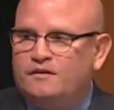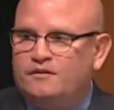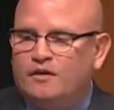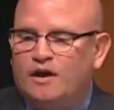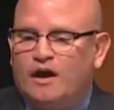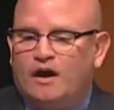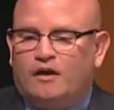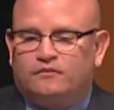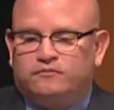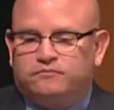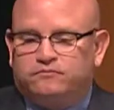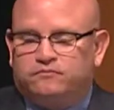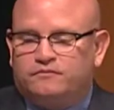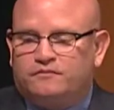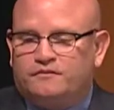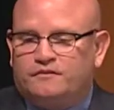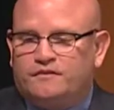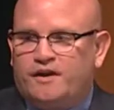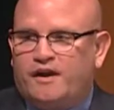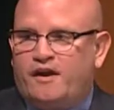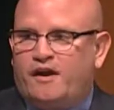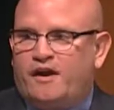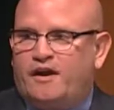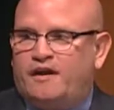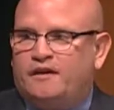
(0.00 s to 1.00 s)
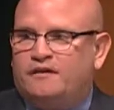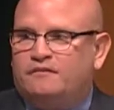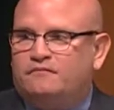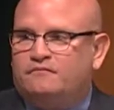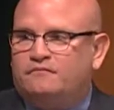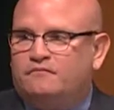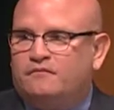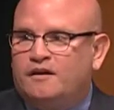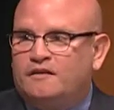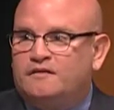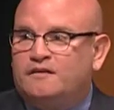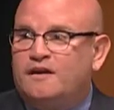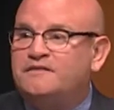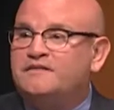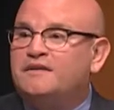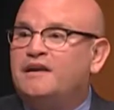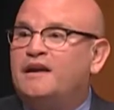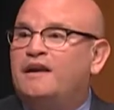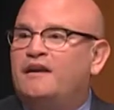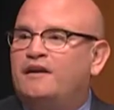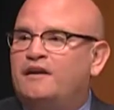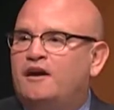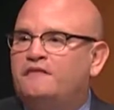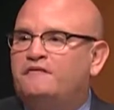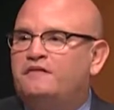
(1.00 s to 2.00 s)
Well, Terry, it doesn't
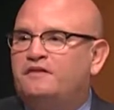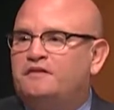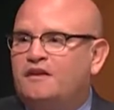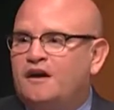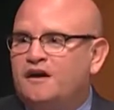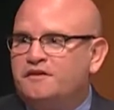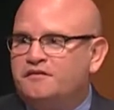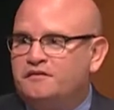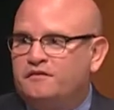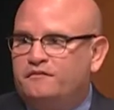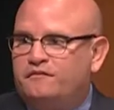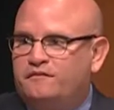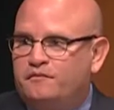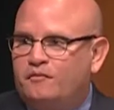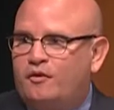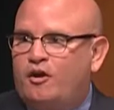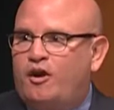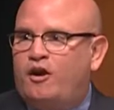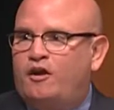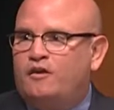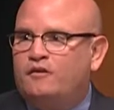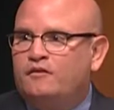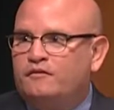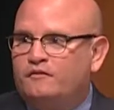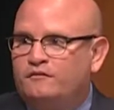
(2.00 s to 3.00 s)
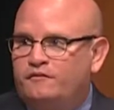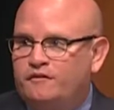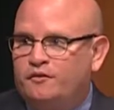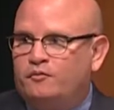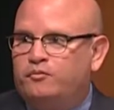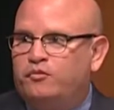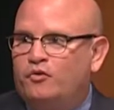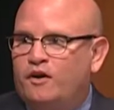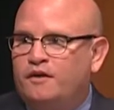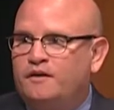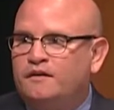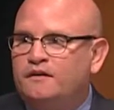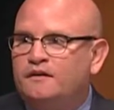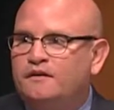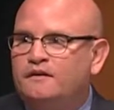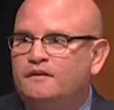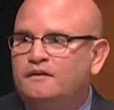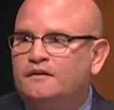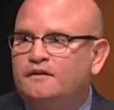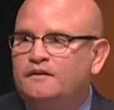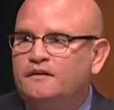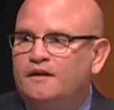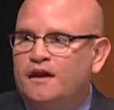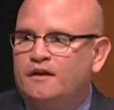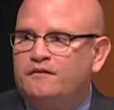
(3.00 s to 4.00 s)
get enough attention from our viewpoint.
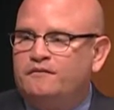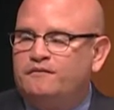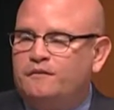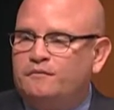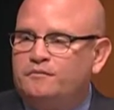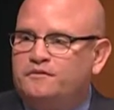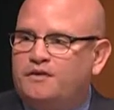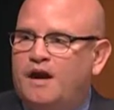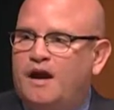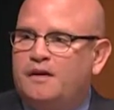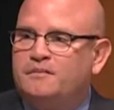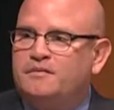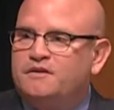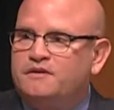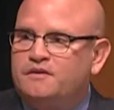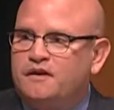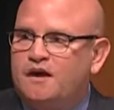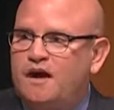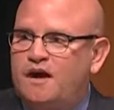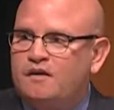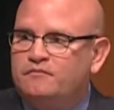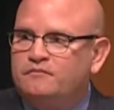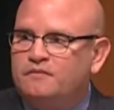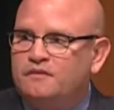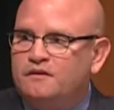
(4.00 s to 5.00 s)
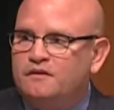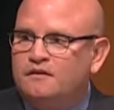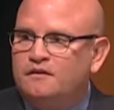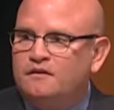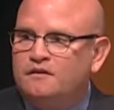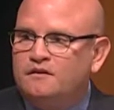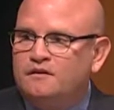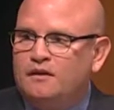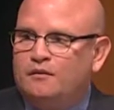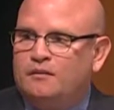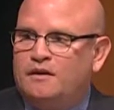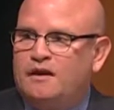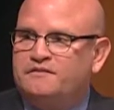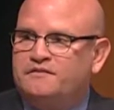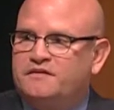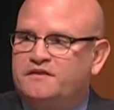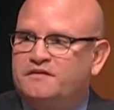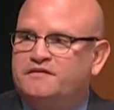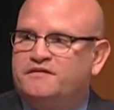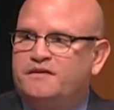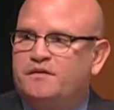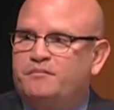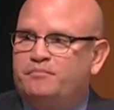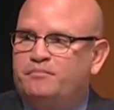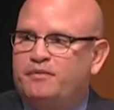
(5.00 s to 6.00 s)
And from time to time, you know, we have to
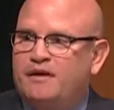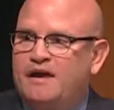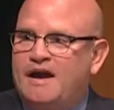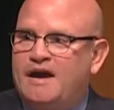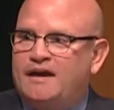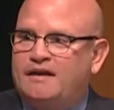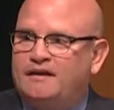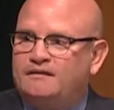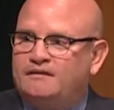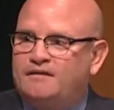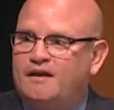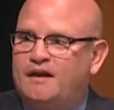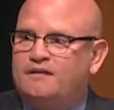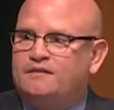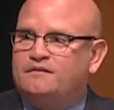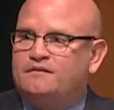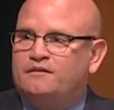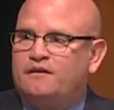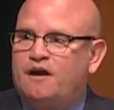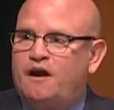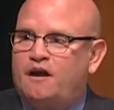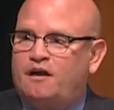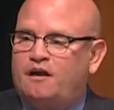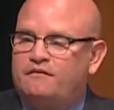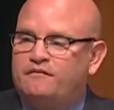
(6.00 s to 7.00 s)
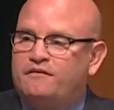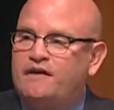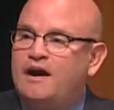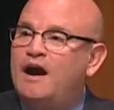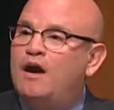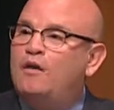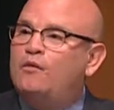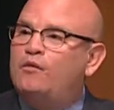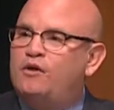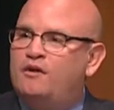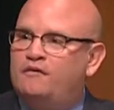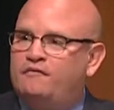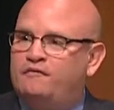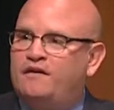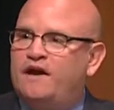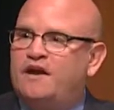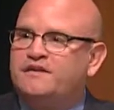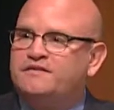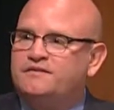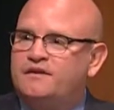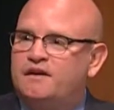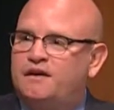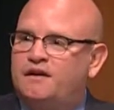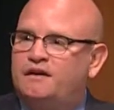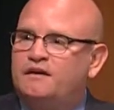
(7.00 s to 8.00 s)
sit back and take stock of how we're
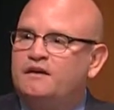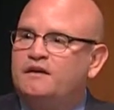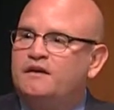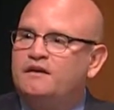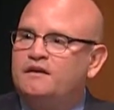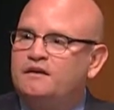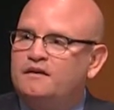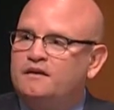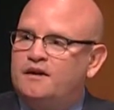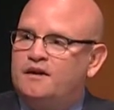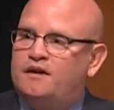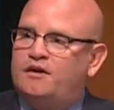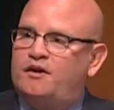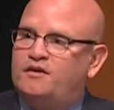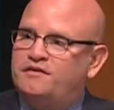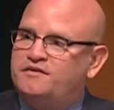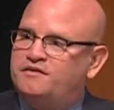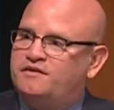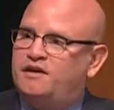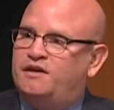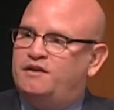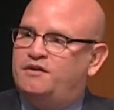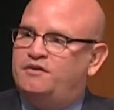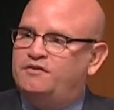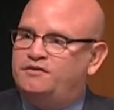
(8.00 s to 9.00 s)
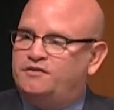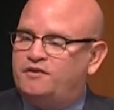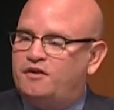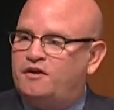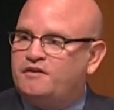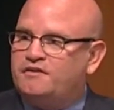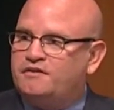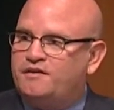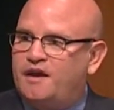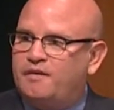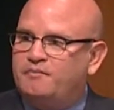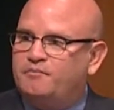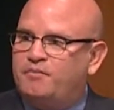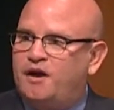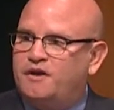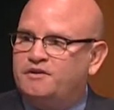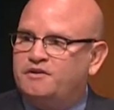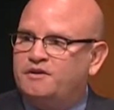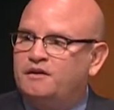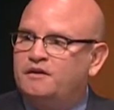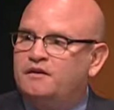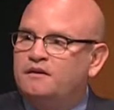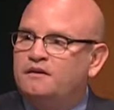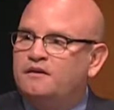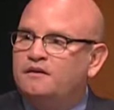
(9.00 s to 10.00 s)
investing in our seniors and our state
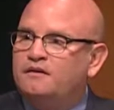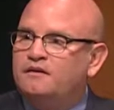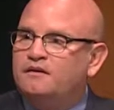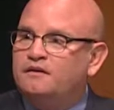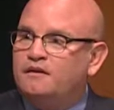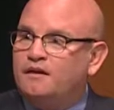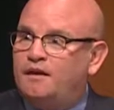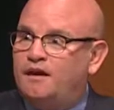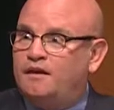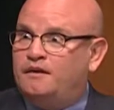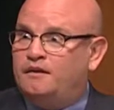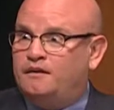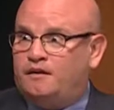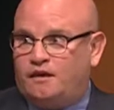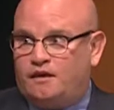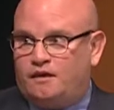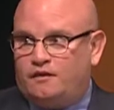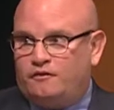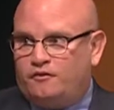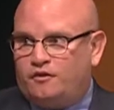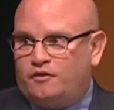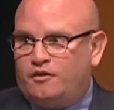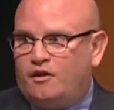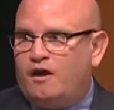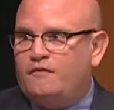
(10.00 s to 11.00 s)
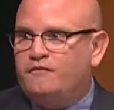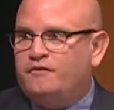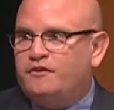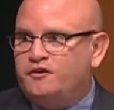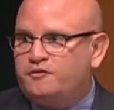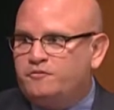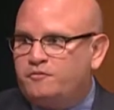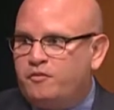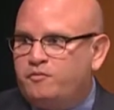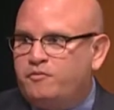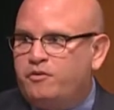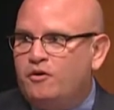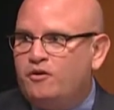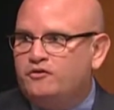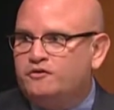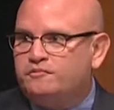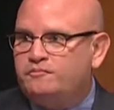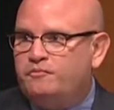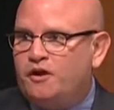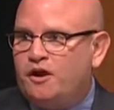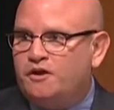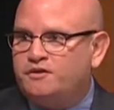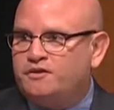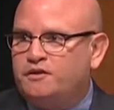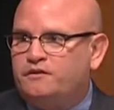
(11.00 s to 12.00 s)
budget. In the governor's
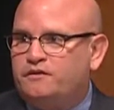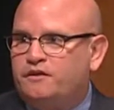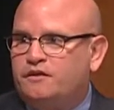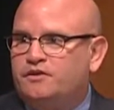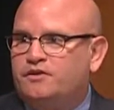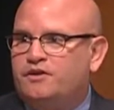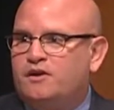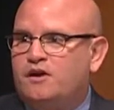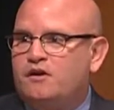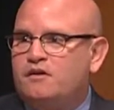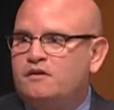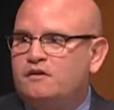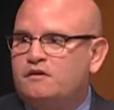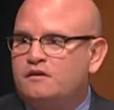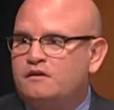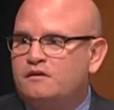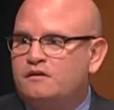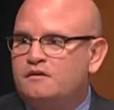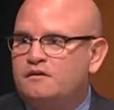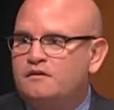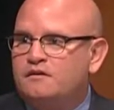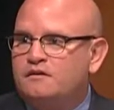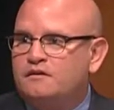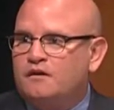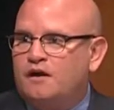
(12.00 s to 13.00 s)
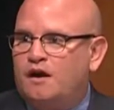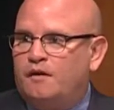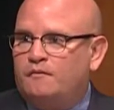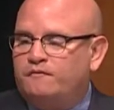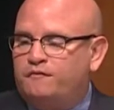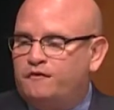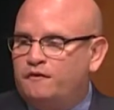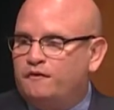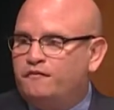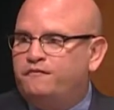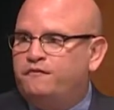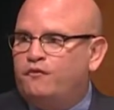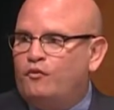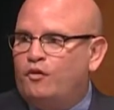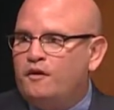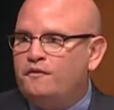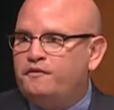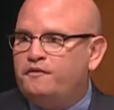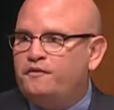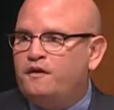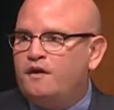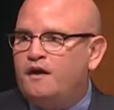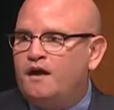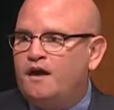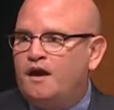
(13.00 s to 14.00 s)
proposed budget this year, for the
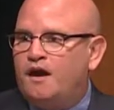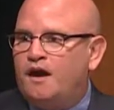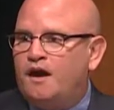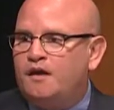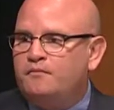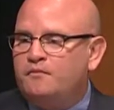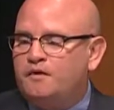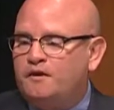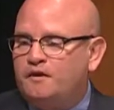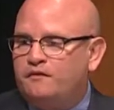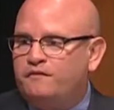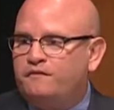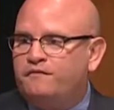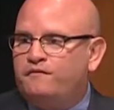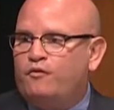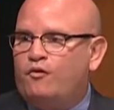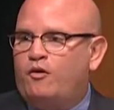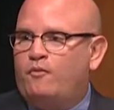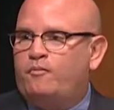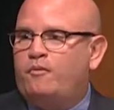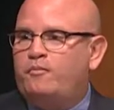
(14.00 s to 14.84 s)
4th time in 4